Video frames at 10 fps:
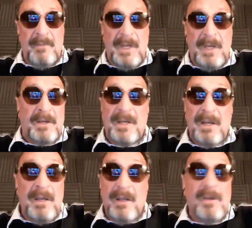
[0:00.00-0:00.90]
yes,
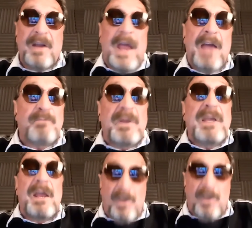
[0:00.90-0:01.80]
to me, there can't
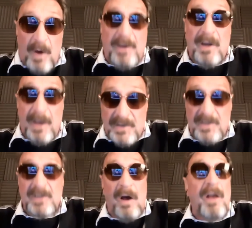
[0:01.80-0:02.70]
be any
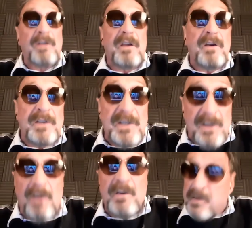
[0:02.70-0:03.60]
regulation on
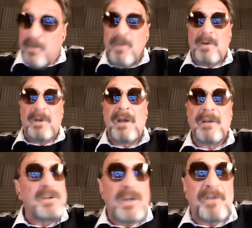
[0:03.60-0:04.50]
a truly
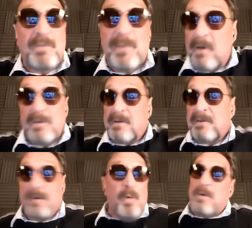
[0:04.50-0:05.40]
decentralized because there's
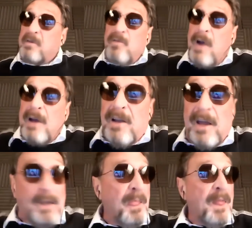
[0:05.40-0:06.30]
no one to
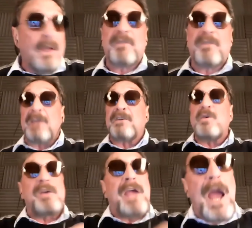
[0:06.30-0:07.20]
regulate. If they
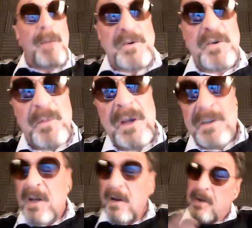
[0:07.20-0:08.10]
do capture me
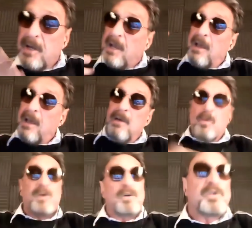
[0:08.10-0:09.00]
and say, okay,
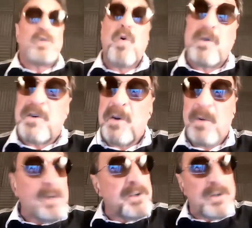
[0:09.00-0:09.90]
we're going to torture
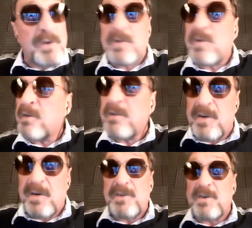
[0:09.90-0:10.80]
you unless you
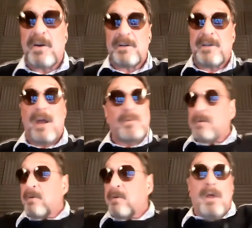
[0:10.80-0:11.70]
shut it down, but
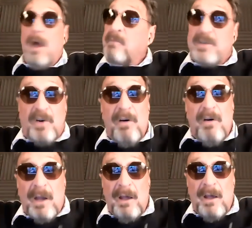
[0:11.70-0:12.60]
I'm
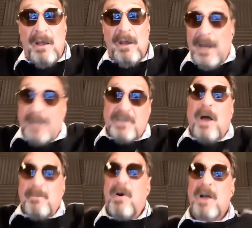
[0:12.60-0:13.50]
sorry, it's
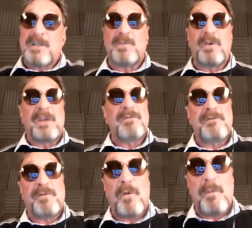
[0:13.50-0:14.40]
not possible even
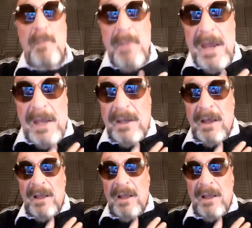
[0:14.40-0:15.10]
for me.